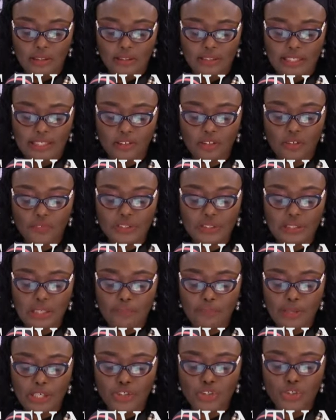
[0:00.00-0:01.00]
10th of
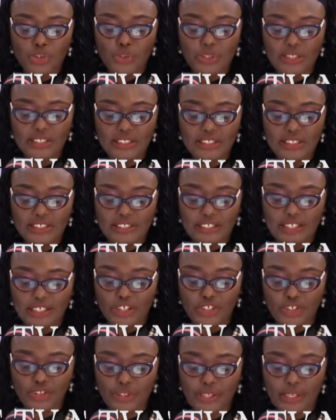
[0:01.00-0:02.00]
December usually is the
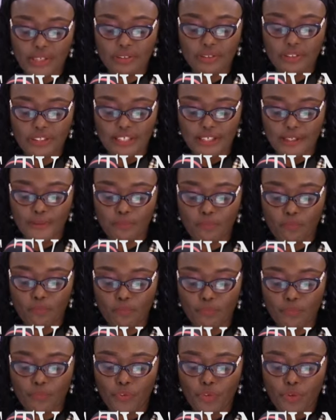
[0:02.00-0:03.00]
International Day,
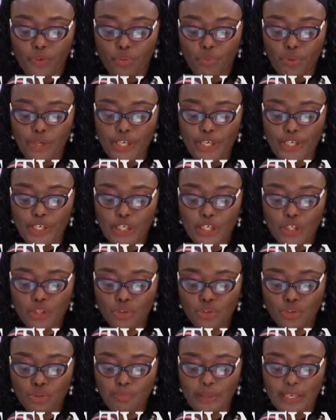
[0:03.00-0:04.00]
will
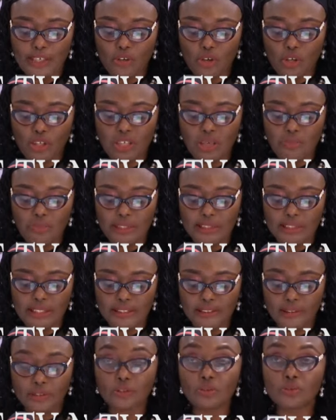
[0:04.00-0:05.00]
include but not
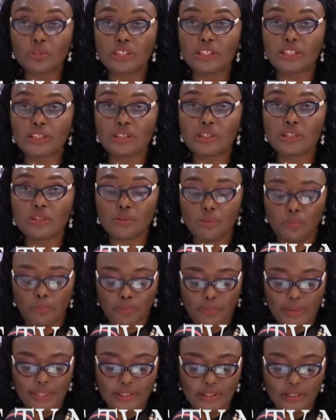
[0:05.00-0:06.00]
limited to this
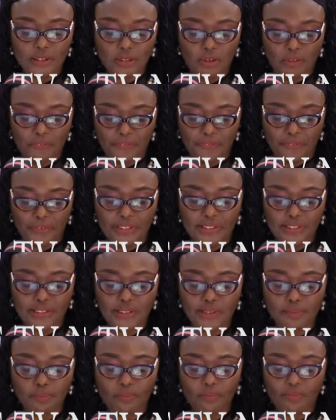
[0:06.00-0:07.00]
press
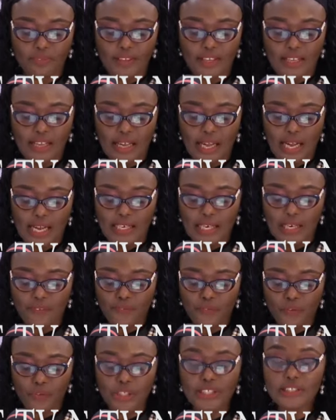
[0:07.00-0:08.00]
conference, an
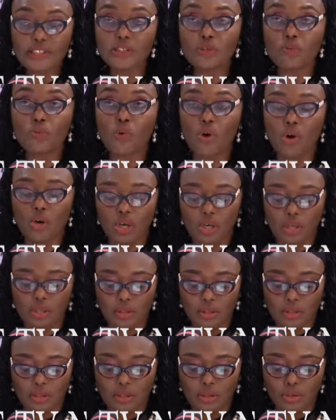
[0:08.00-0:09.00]
advocacy walk
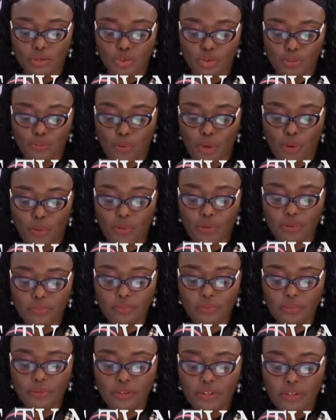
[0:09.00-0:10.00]
tomorrow,
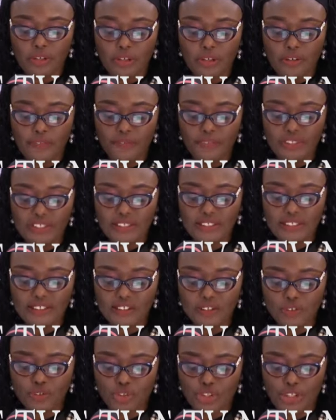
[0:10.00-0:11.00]

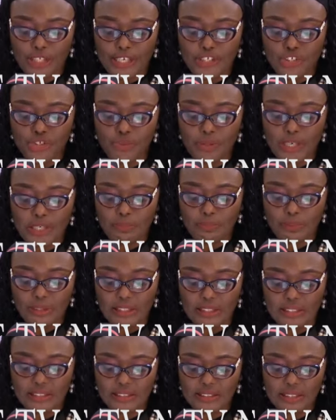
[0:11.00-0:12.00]
visits to the Nigerian
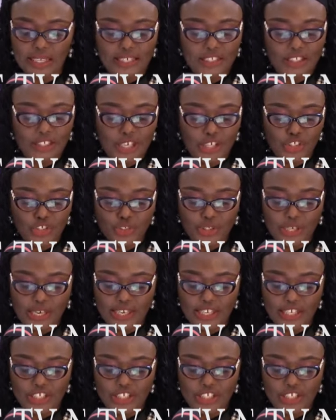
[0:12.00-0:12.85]
Police and the National